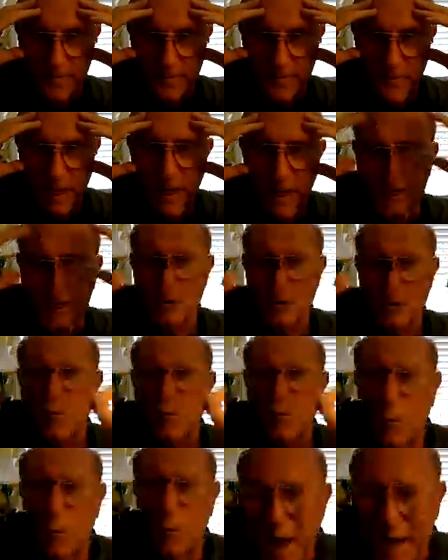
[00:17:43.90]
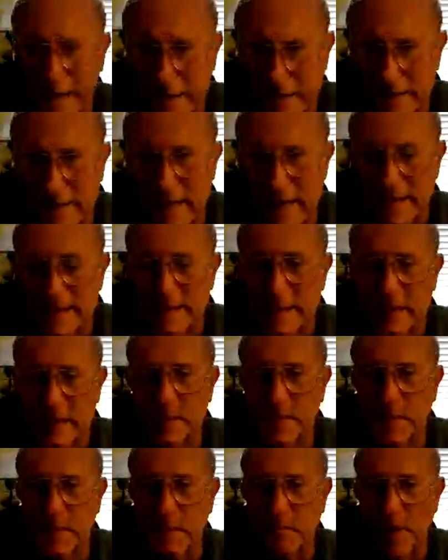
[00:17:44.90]
not just recognize
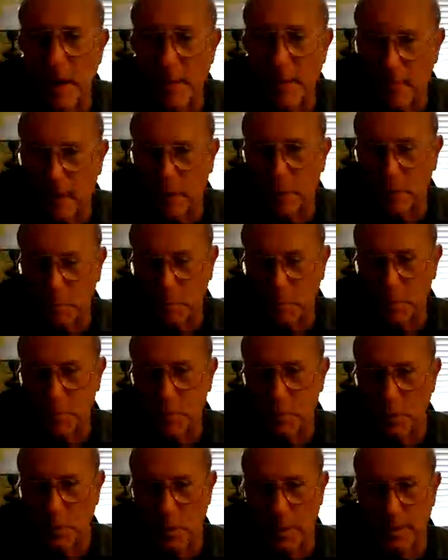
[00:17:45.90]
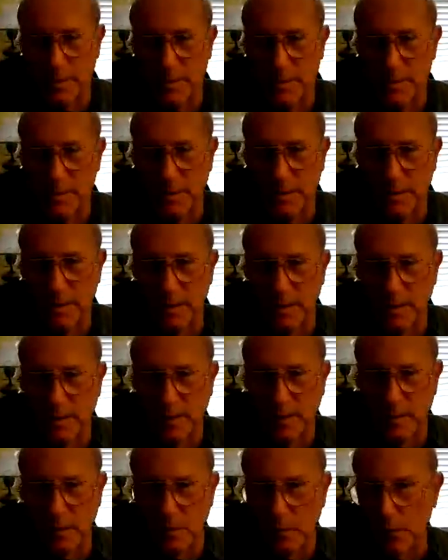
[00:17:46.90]
something by multiple choice
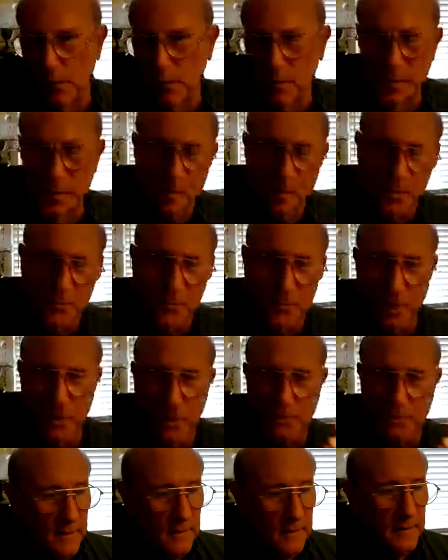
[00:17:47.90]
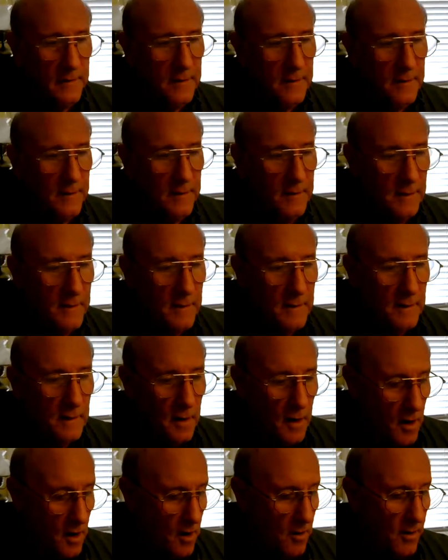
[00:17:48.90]
or true or false.
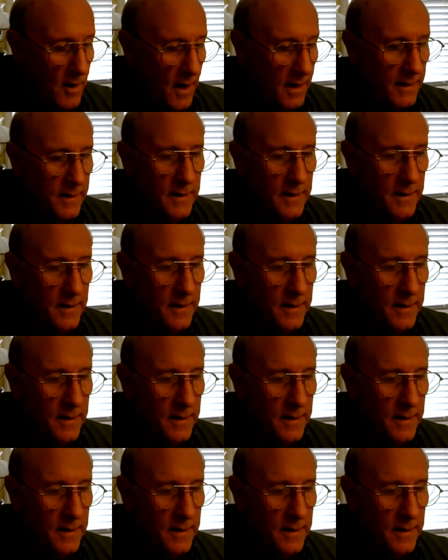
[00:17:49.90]
All right.